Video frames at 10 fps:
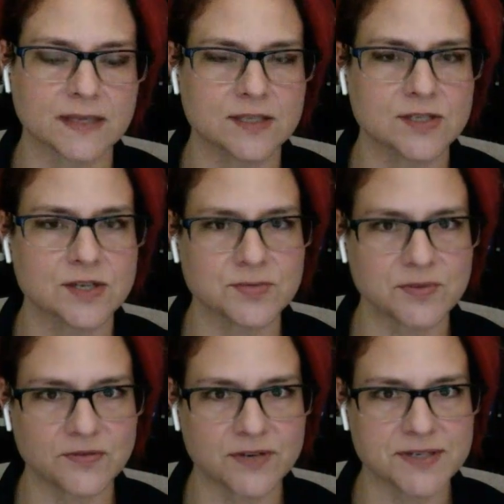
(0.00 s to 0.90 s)

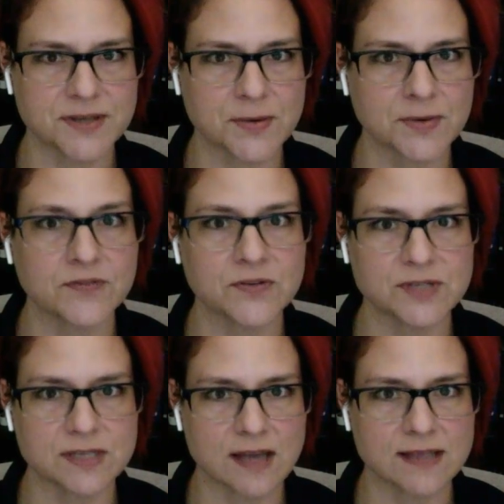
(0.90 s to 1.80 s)
judgment-free zone. If you
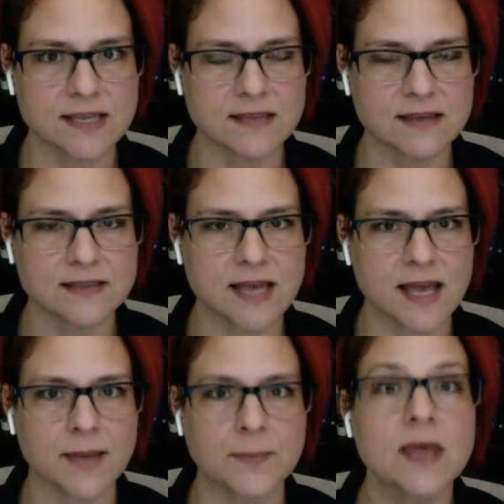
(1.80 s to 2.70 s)
did not take that
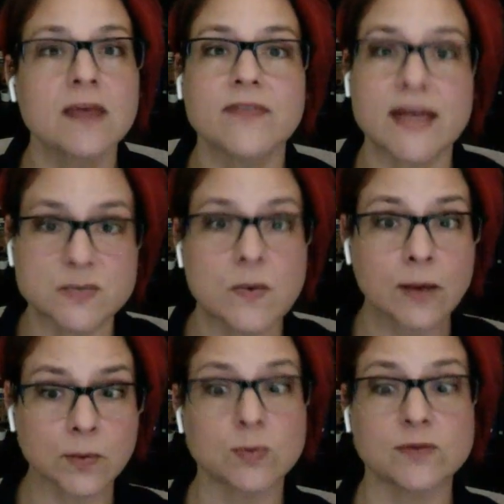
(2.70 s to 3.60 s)
time, that's why
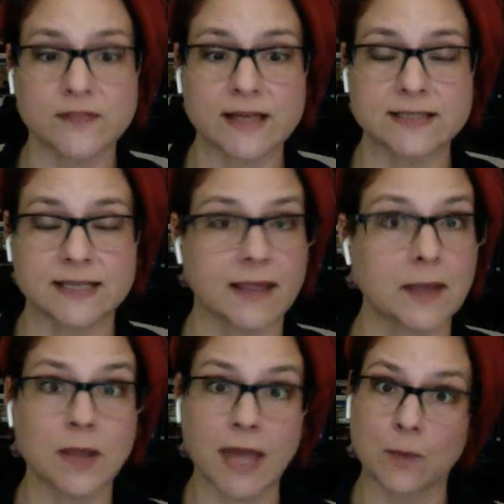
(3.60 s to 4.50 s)
we're reflecting. Like,
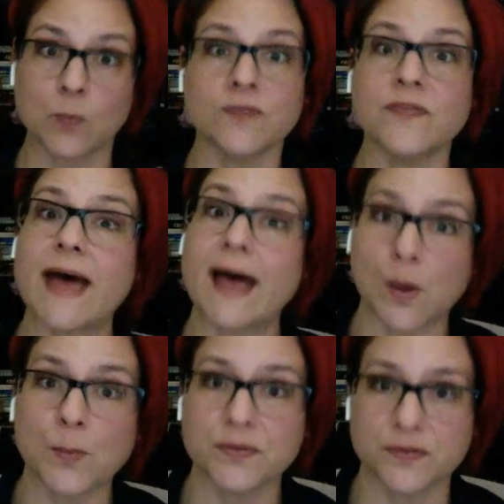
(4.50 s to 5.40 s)
would that
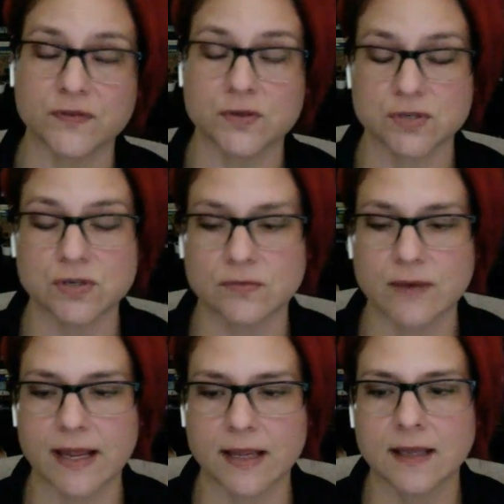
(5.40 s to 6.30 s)
help in the future,
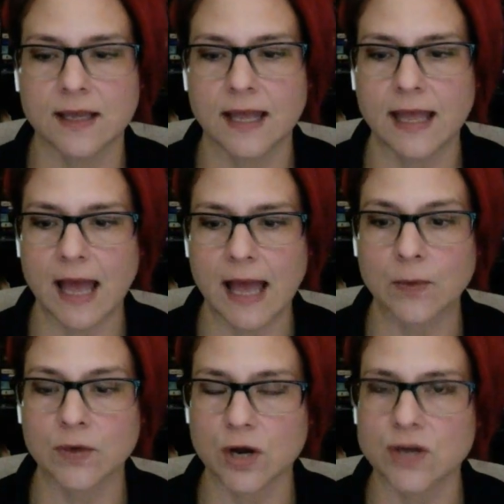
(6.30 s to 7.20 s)
right? I
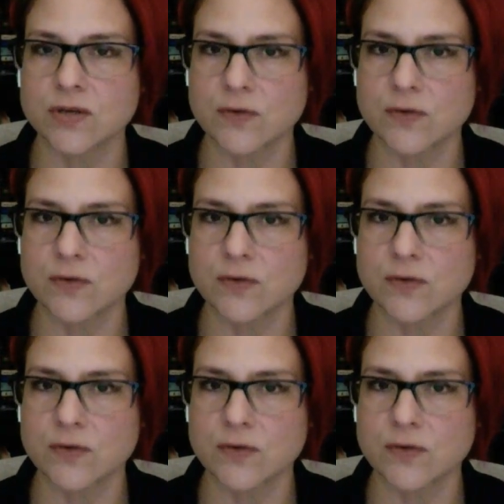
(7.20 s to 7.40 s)
would argue